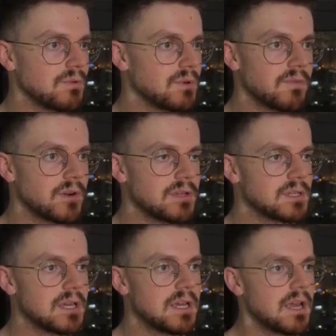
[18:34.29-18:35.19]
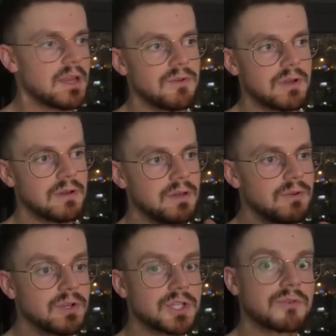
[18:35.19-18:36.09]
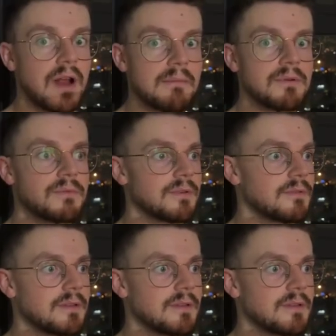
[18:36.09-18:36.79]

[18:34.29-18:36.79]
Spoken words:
whatever it is. And you can describe it with,